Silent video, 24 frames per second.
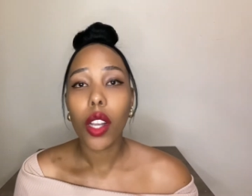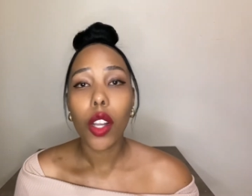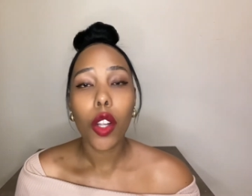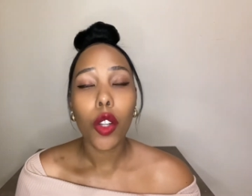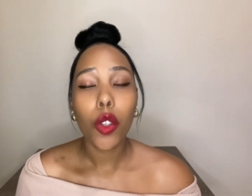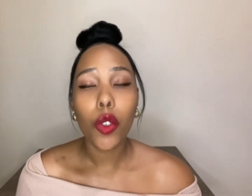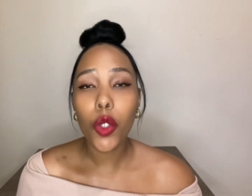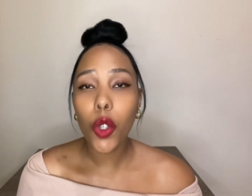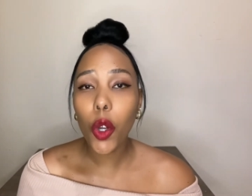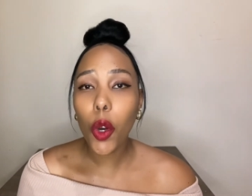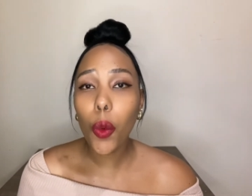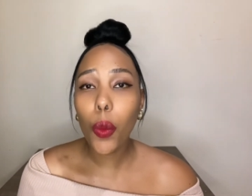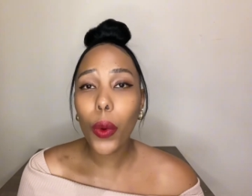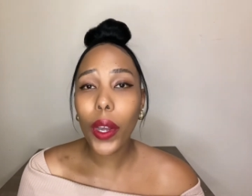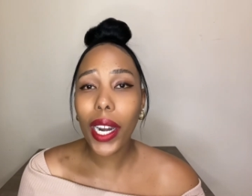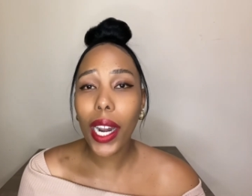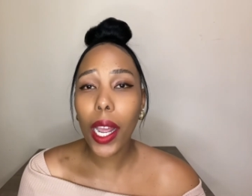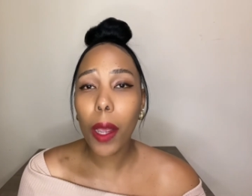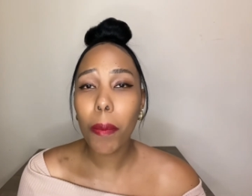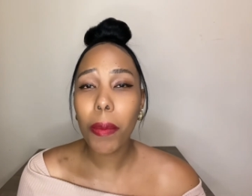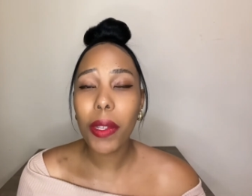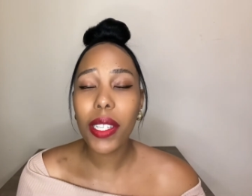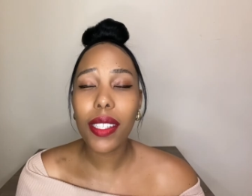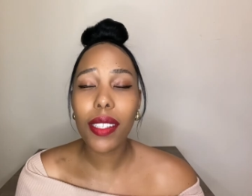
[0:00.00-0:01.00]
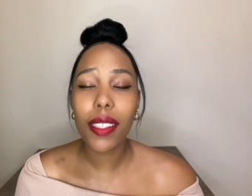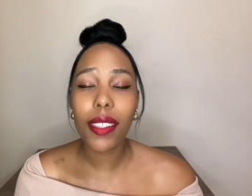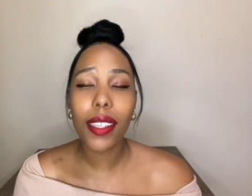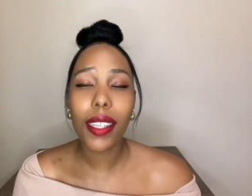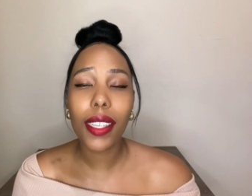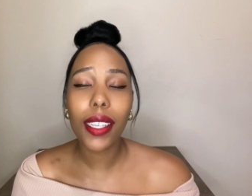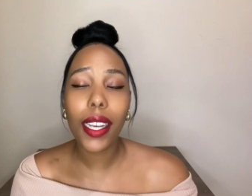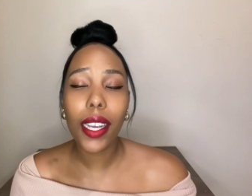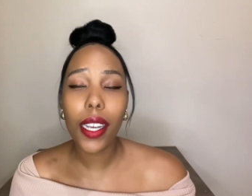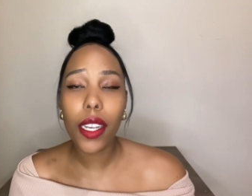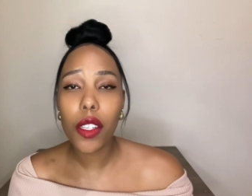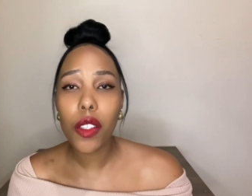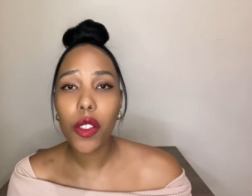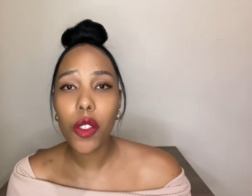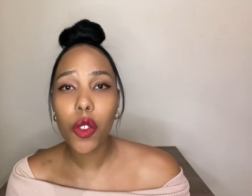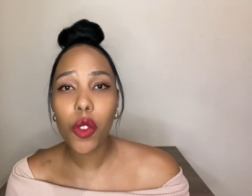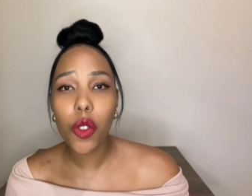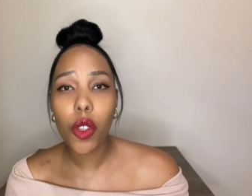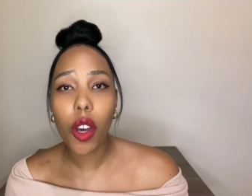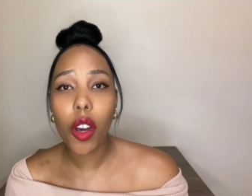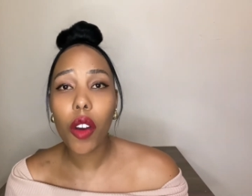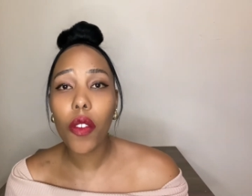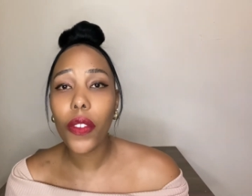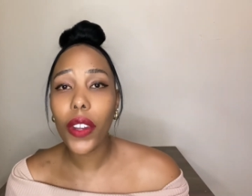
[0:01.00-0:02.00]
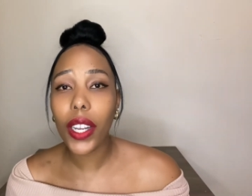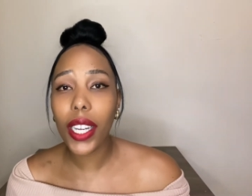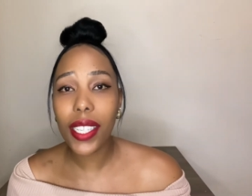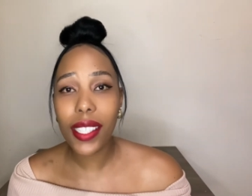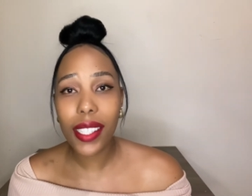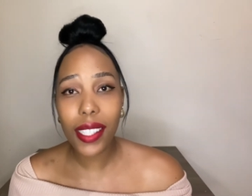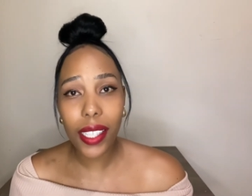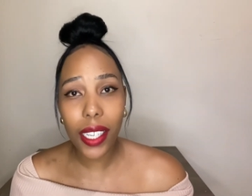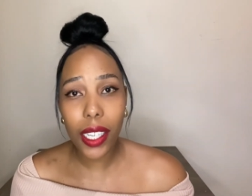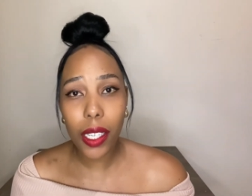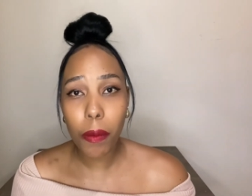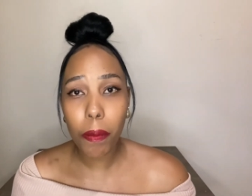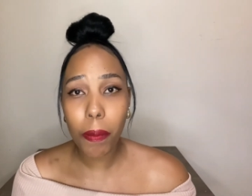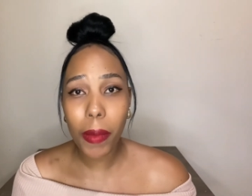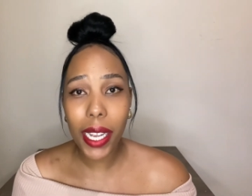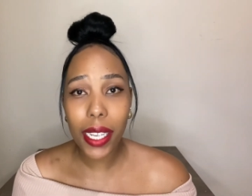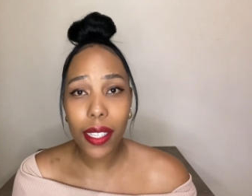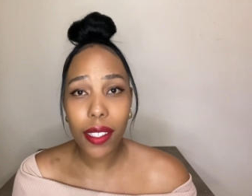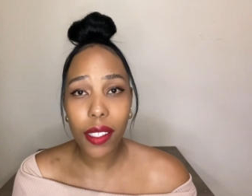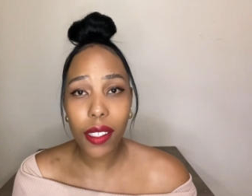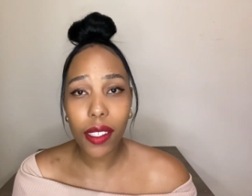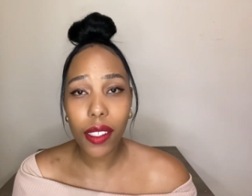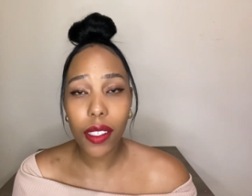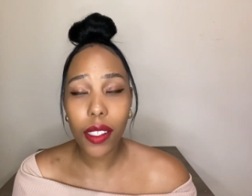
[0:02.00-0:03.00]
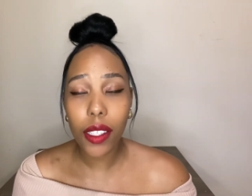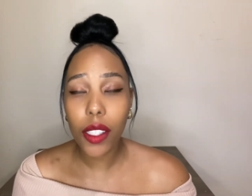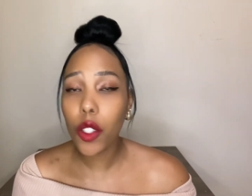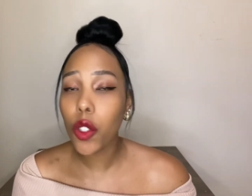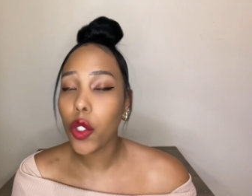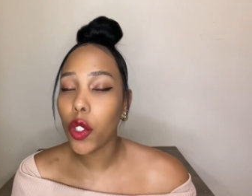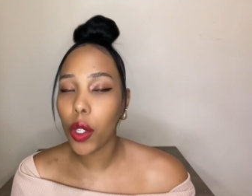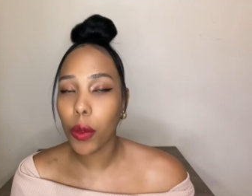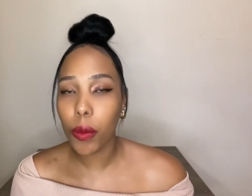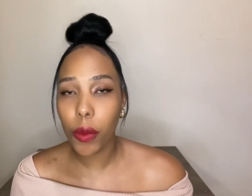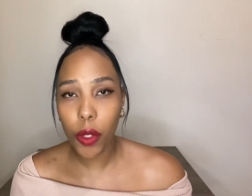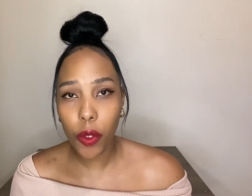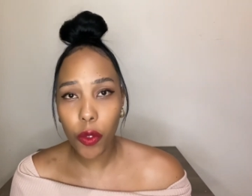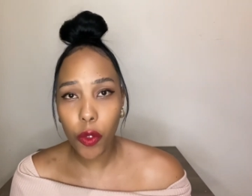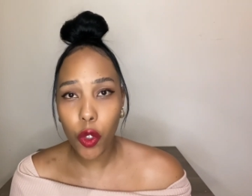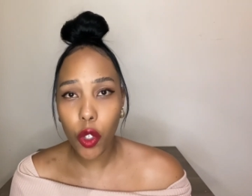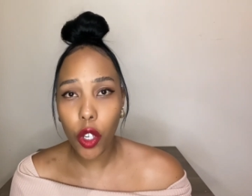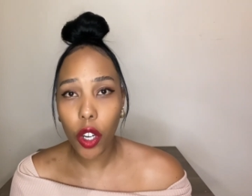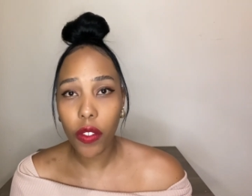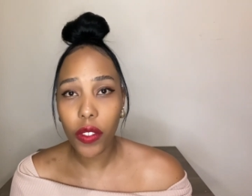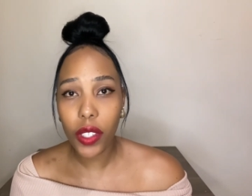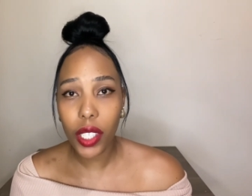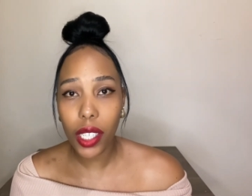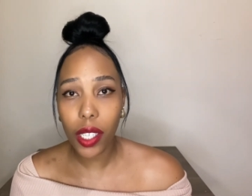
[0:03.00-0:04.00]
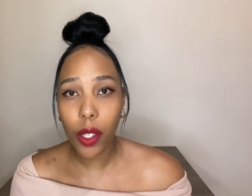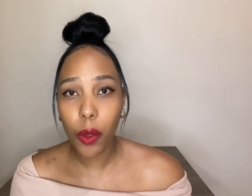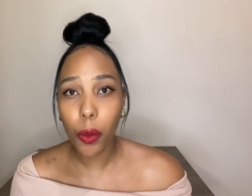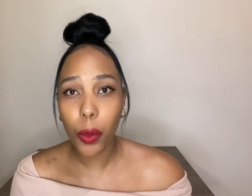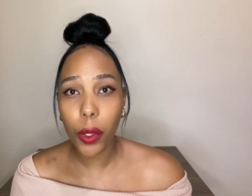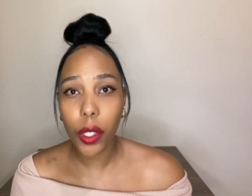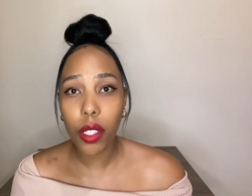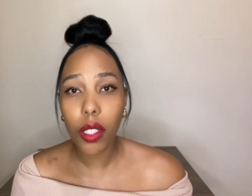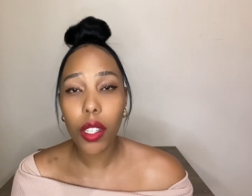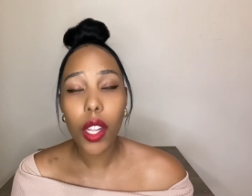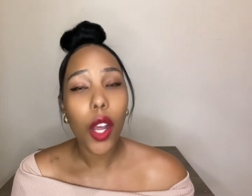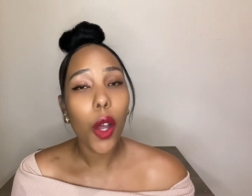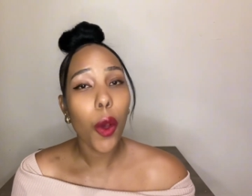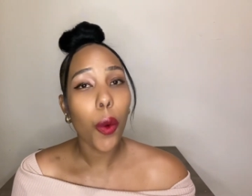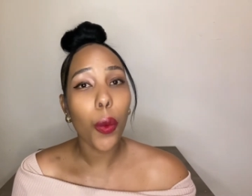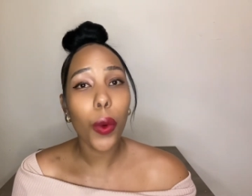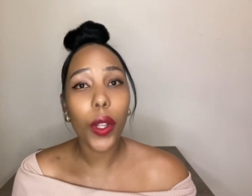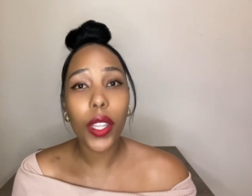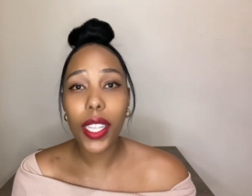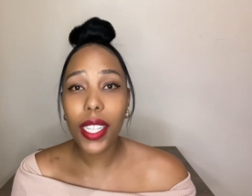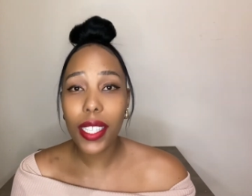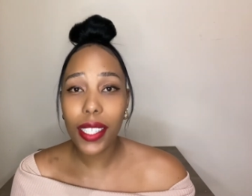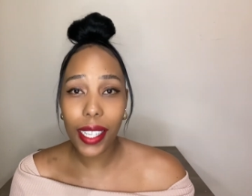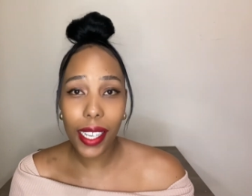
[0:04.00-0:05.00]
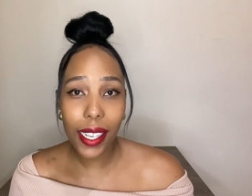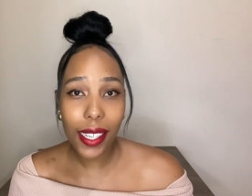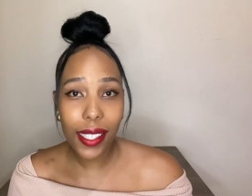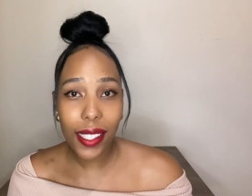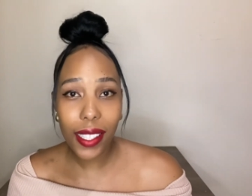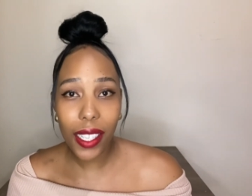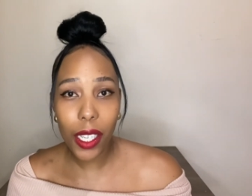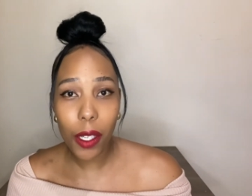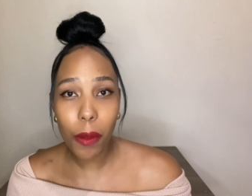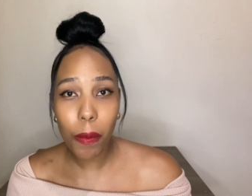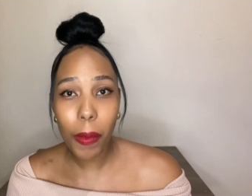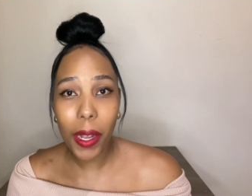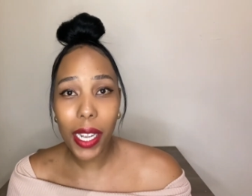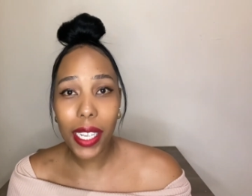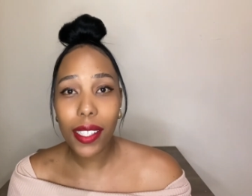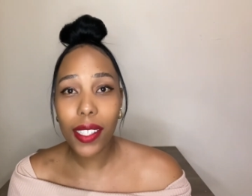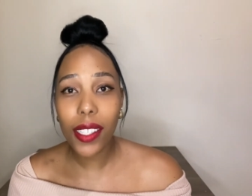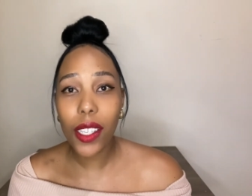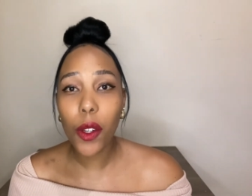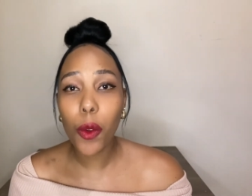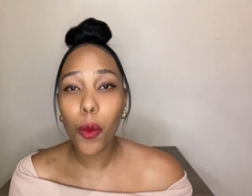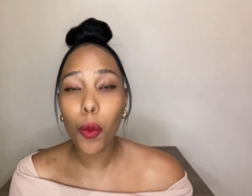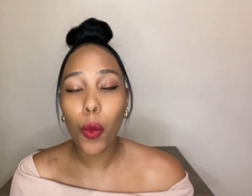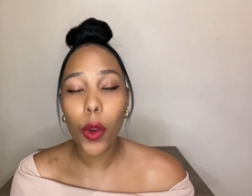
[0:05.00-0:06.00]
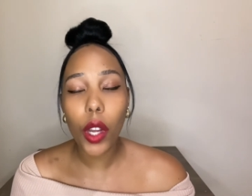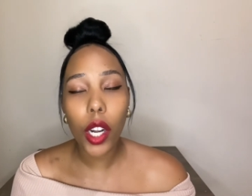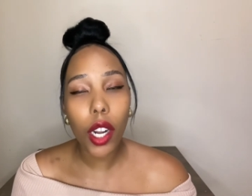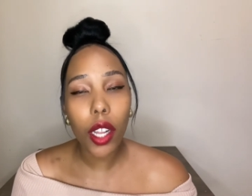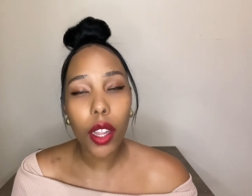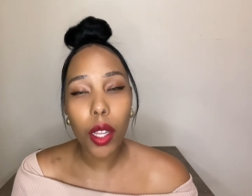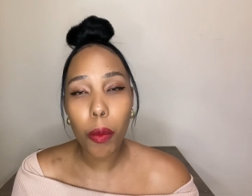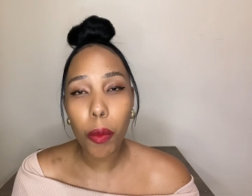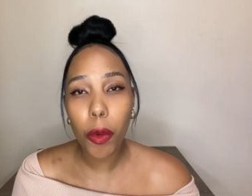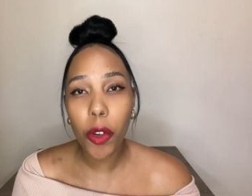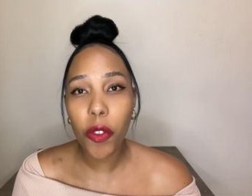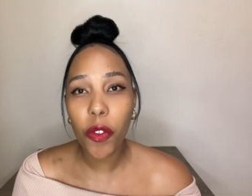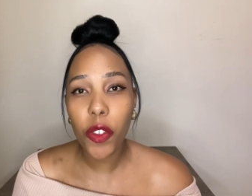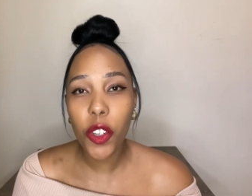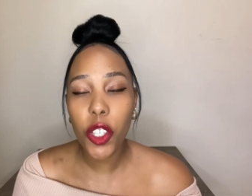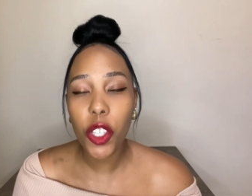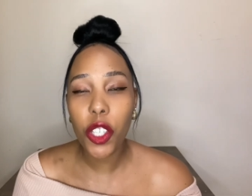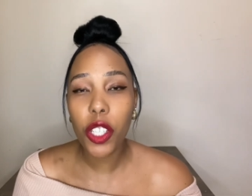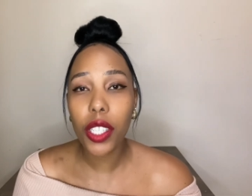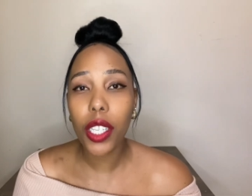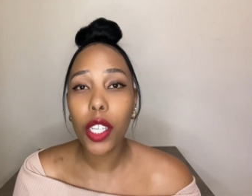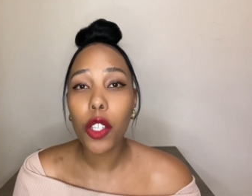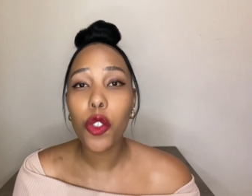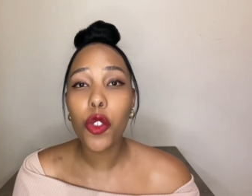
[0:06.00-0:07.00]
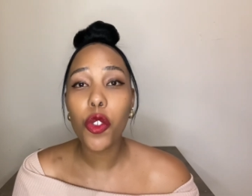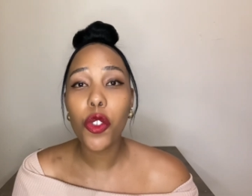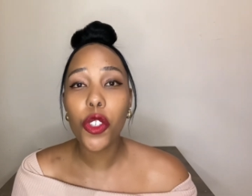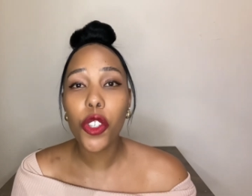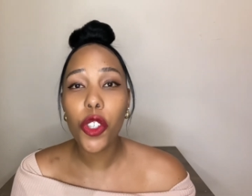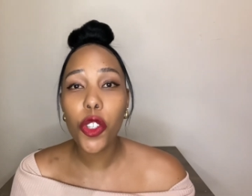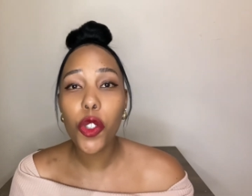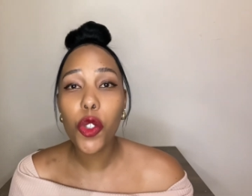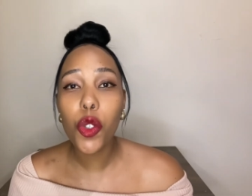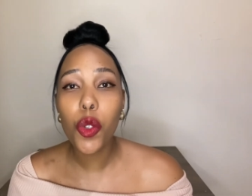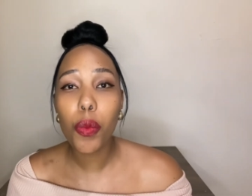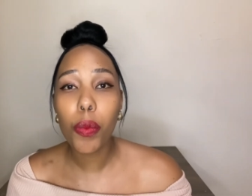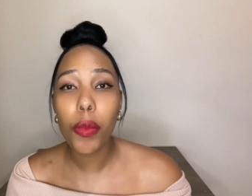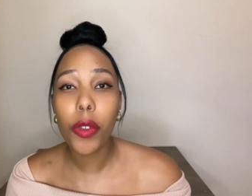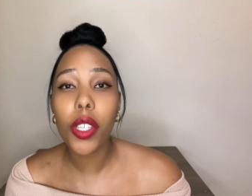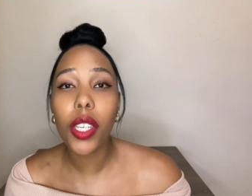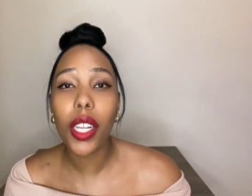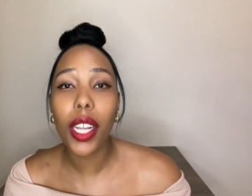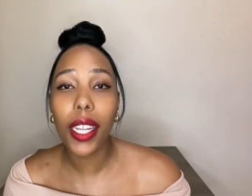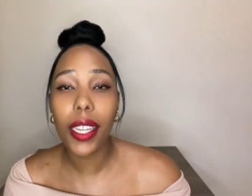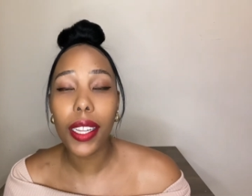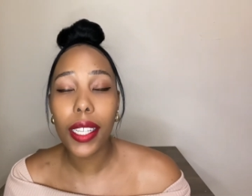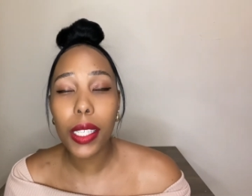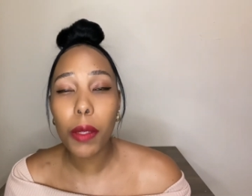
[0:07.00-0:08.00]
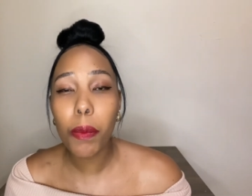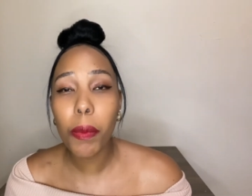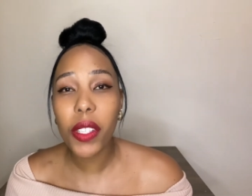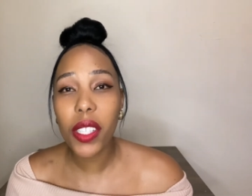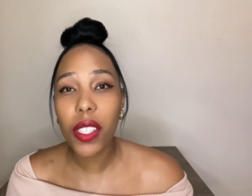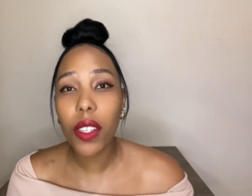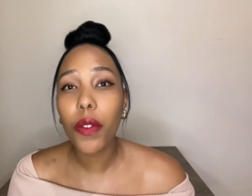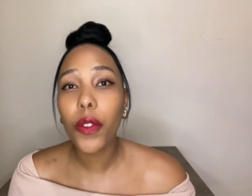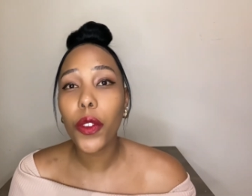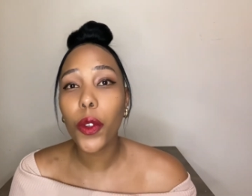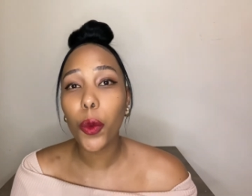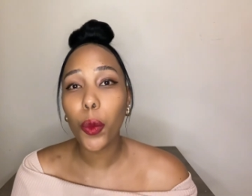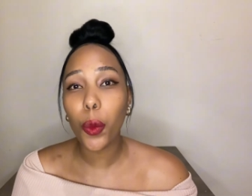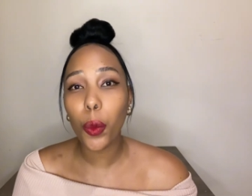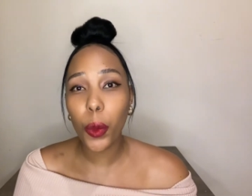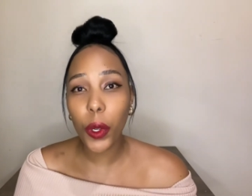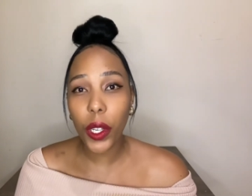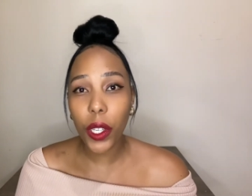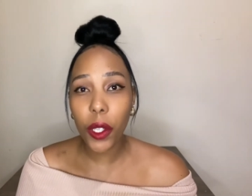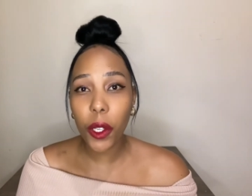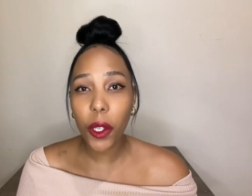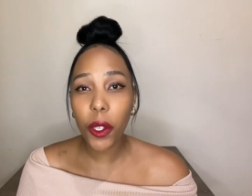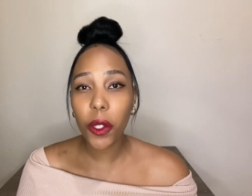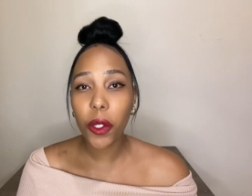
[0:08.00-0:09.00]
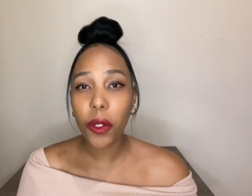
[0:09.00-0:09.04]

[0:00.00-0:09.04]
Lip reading: Know what happens in the cases of estate massing in terms of drafting a will. Where there's estate massing, what are the provisions that you need to put in the specific will?